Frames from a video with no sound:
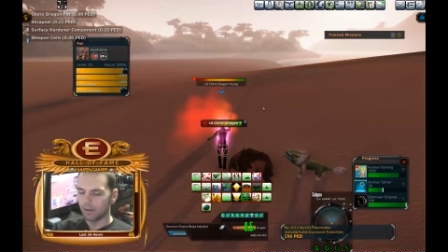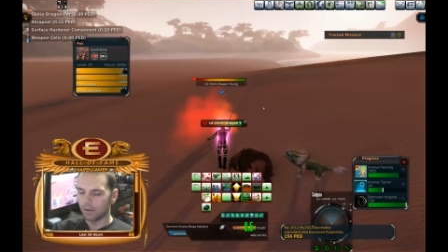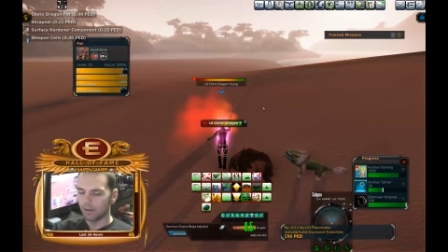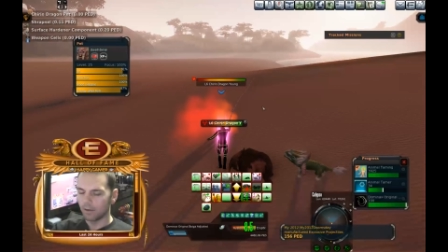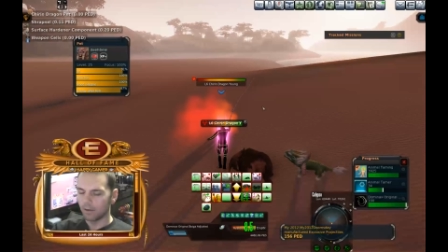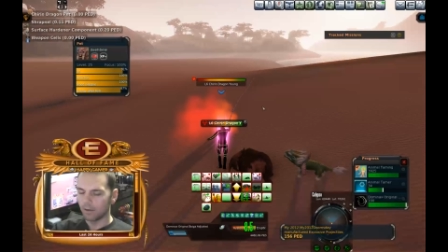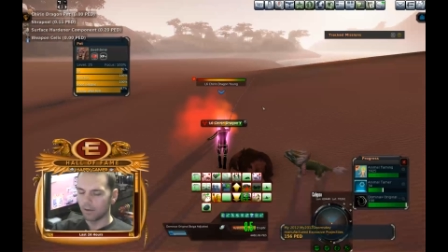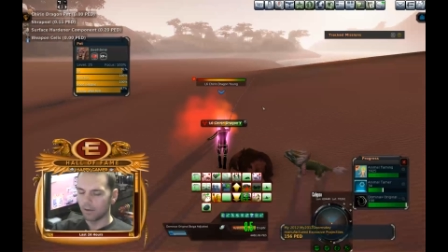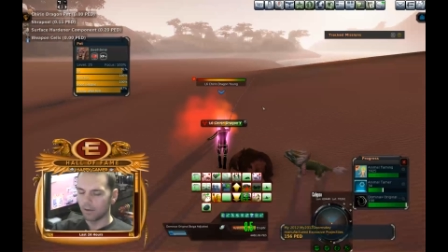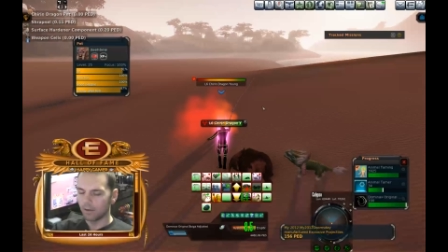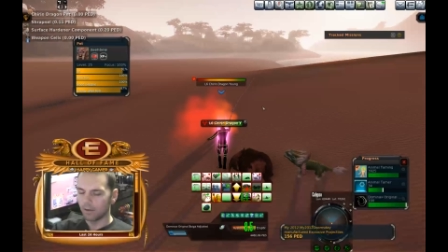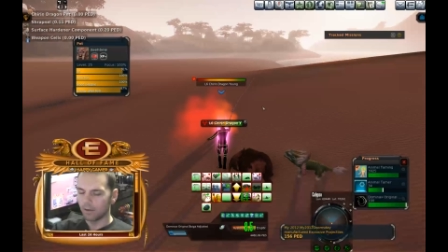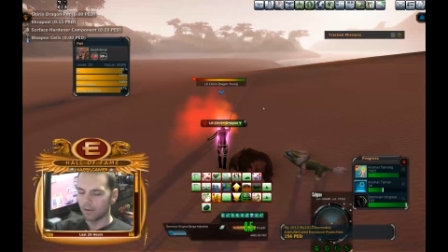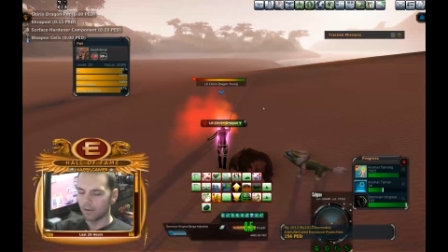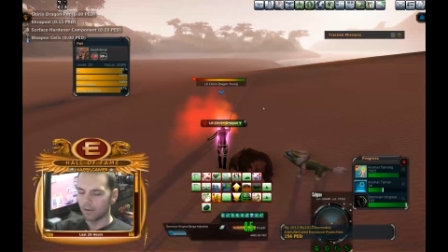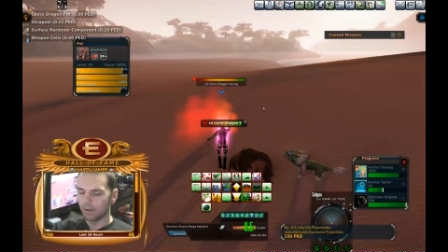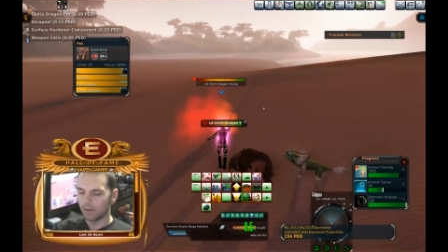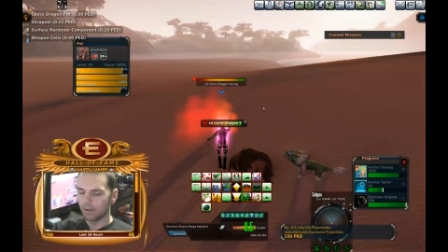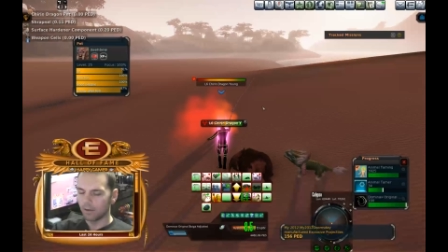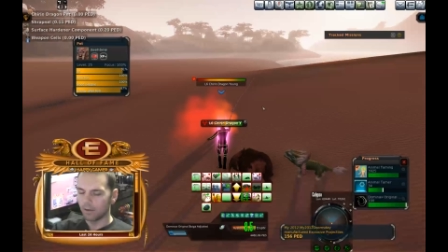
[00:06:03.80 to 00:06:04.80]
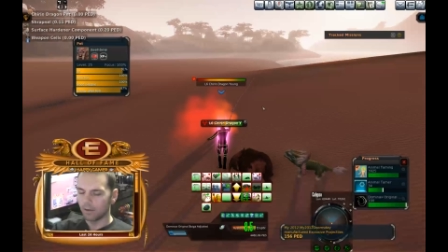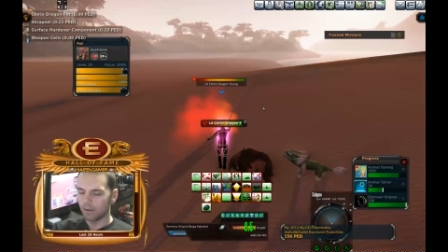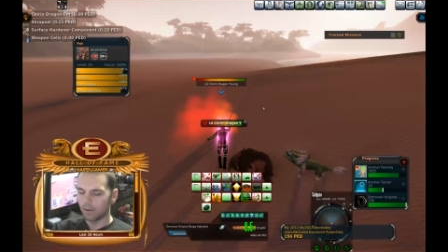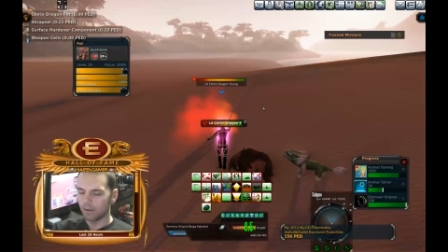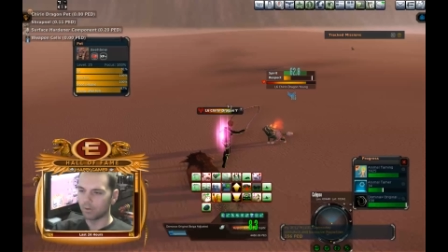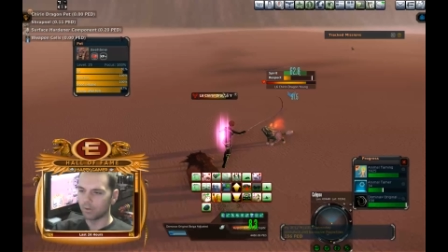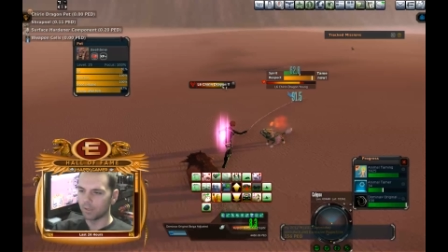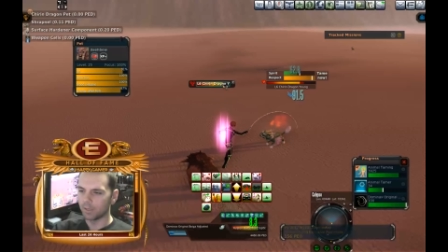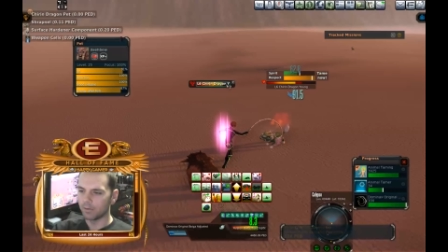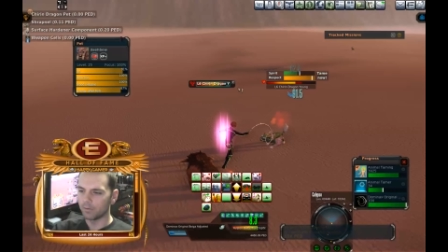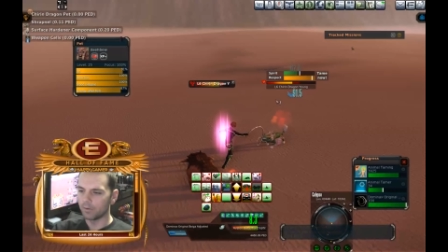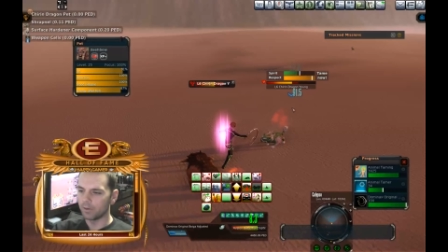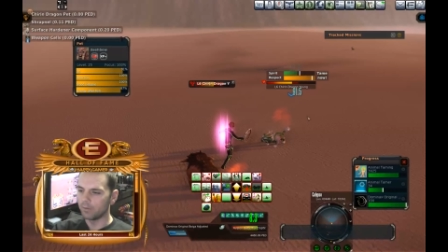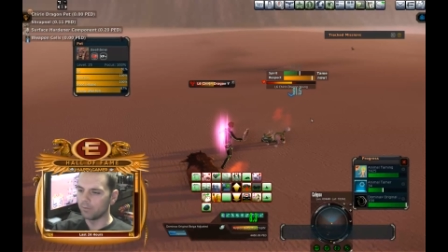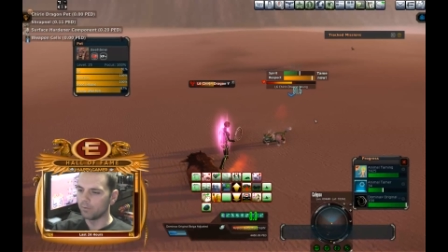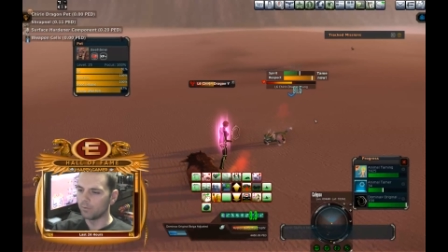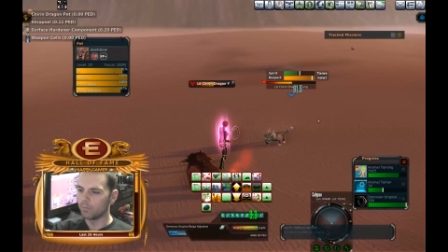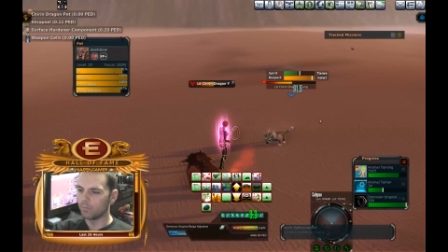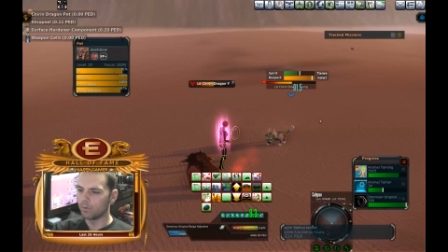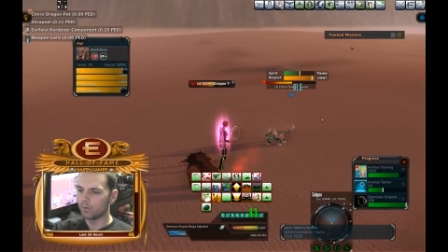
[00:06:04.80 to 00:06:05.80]
take it a step further and give it
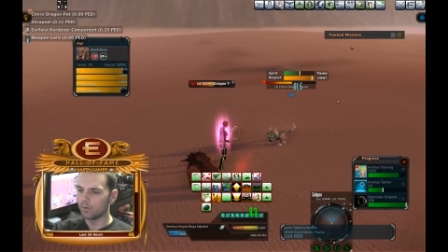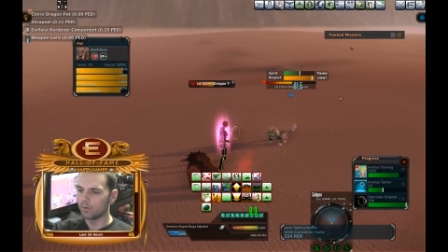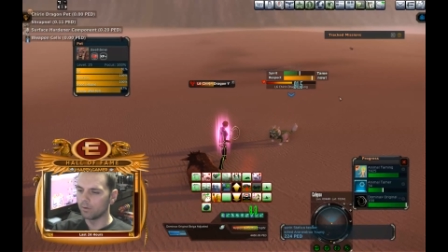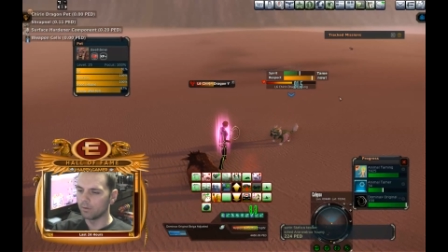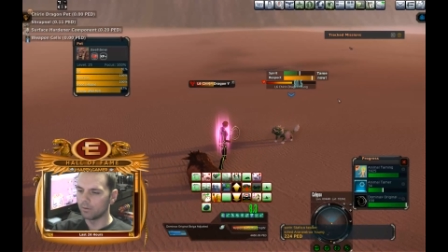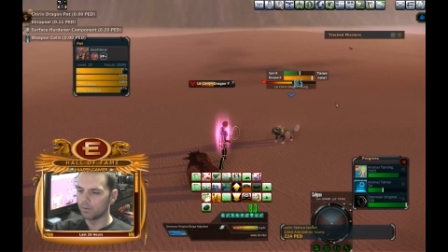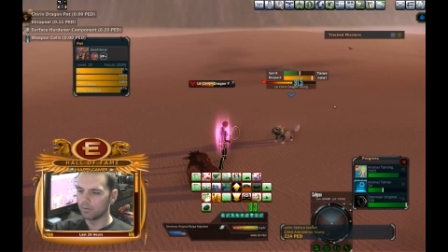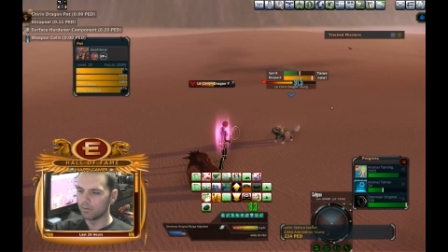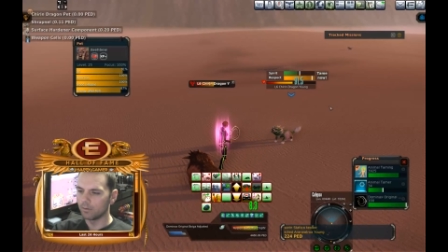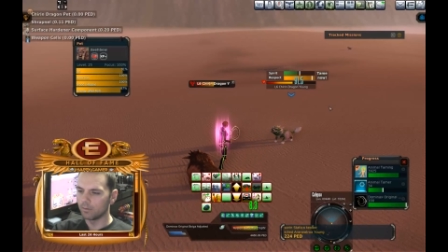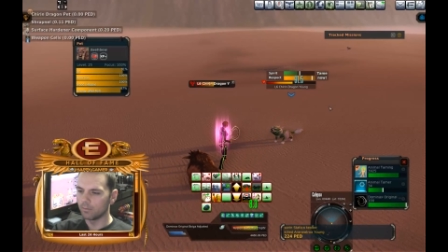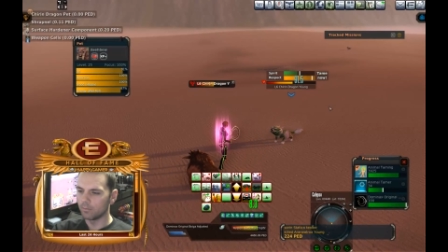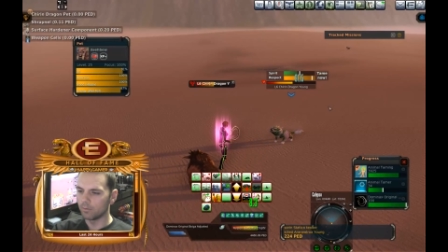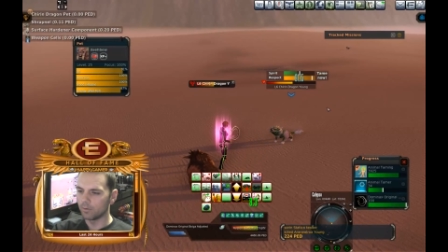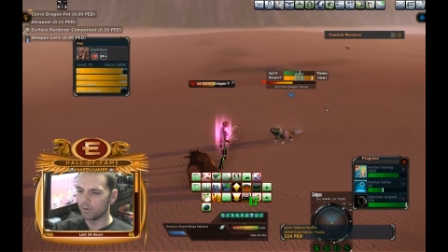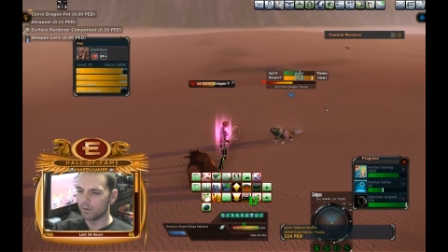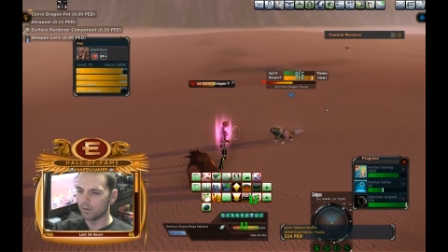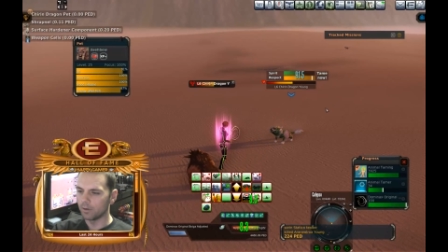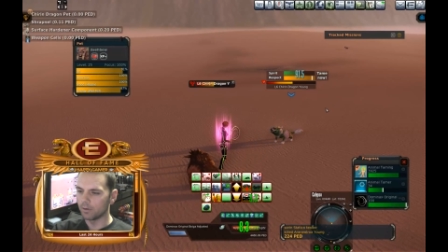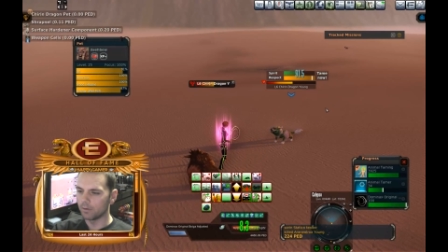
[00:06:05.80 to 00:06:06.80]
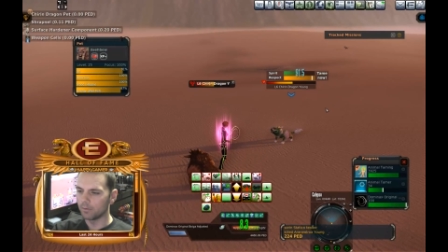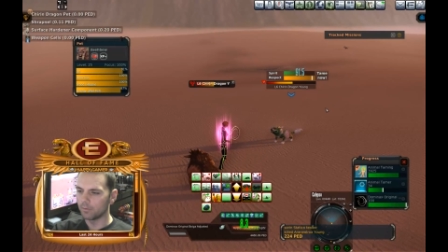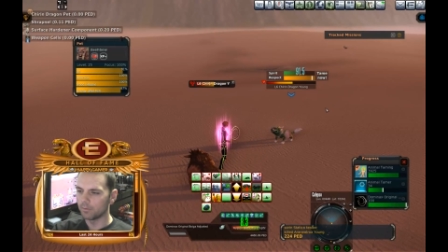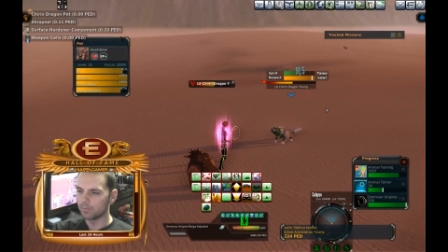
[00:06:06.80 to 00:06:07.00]
even more eco.